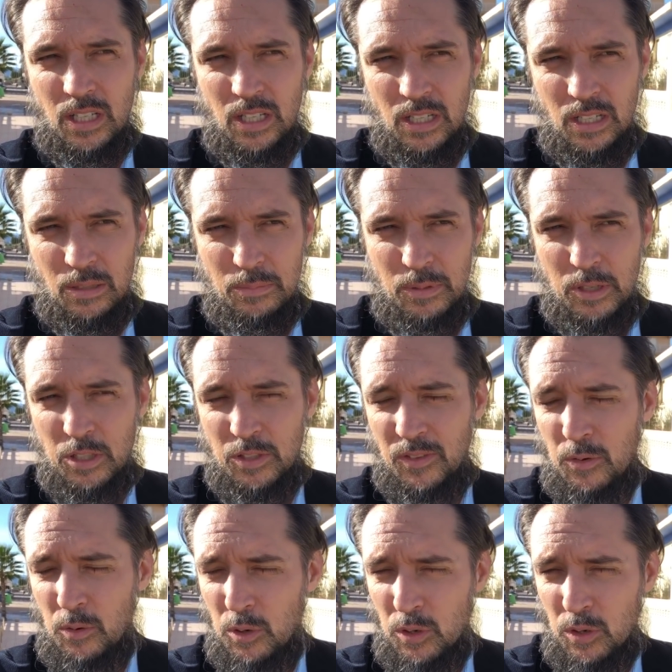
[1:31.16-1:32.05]
uh, because
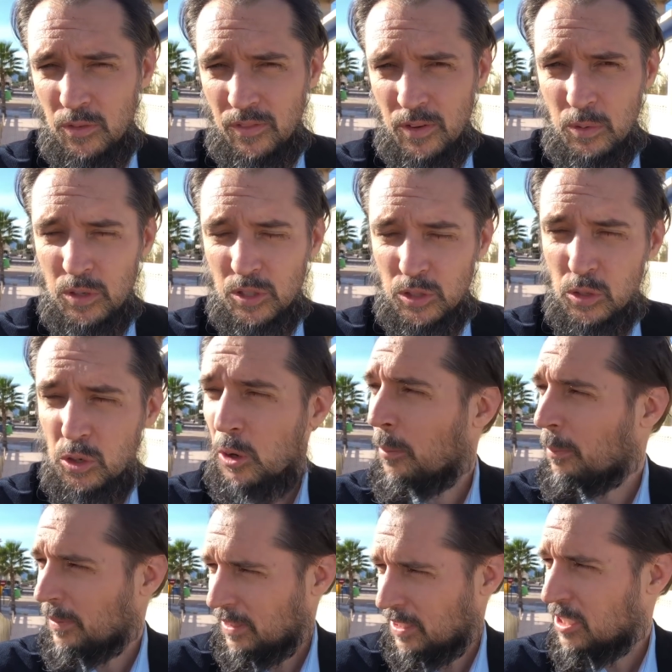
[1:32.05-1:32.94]
there were there was no
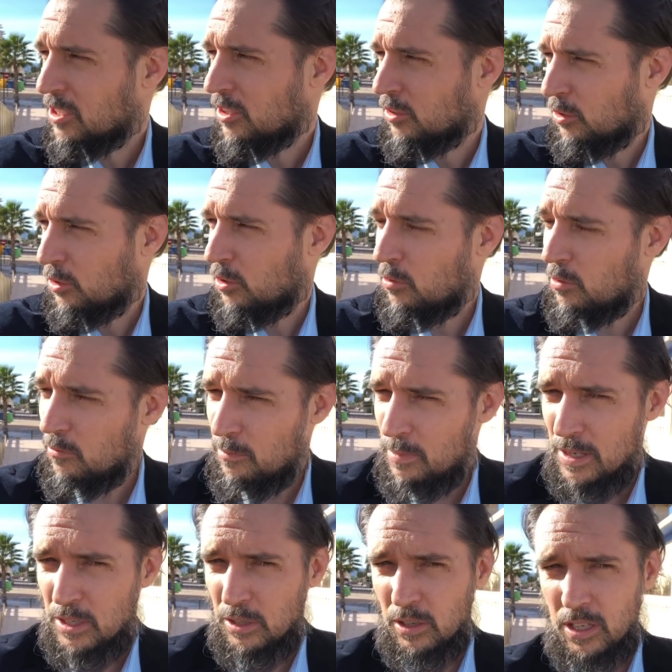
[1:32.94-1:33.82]
competition. You know, we've
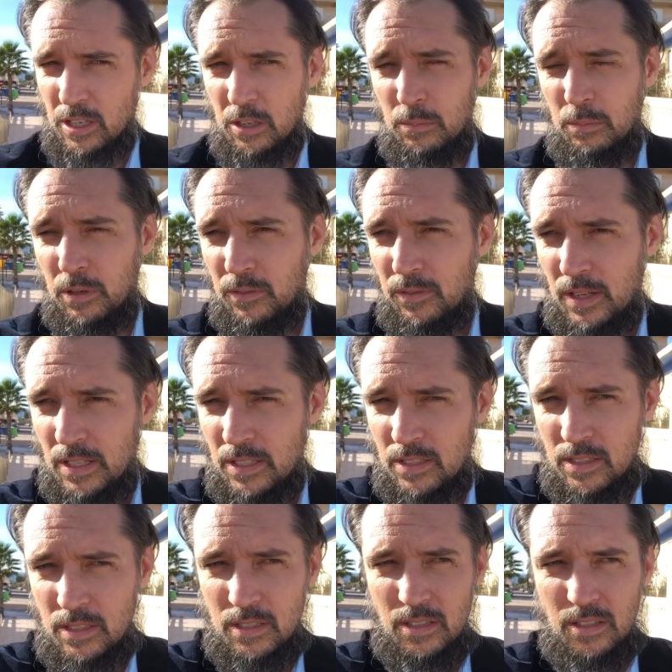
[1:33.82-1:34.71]
been talking about that
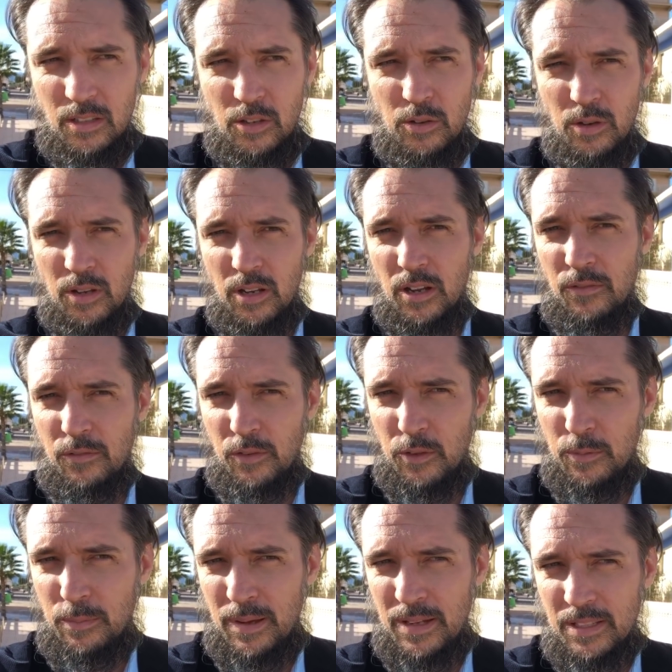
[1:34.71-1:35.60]
you and I for
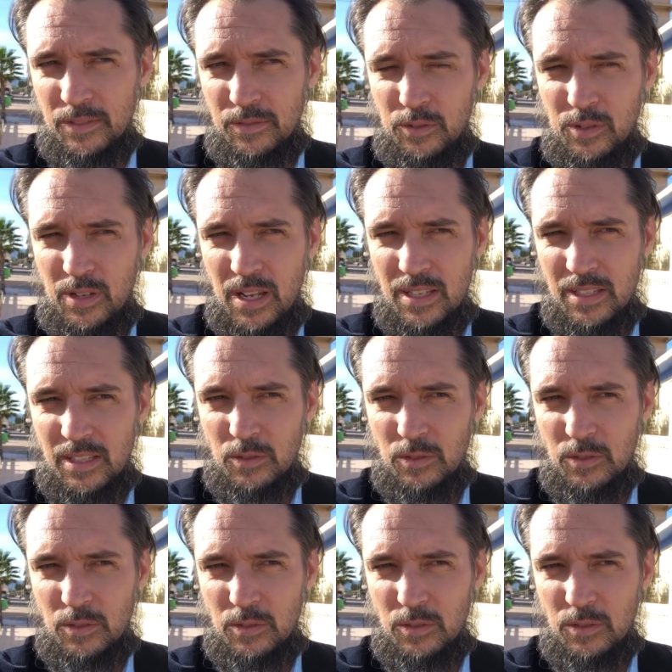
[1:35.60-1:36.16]
the past few days.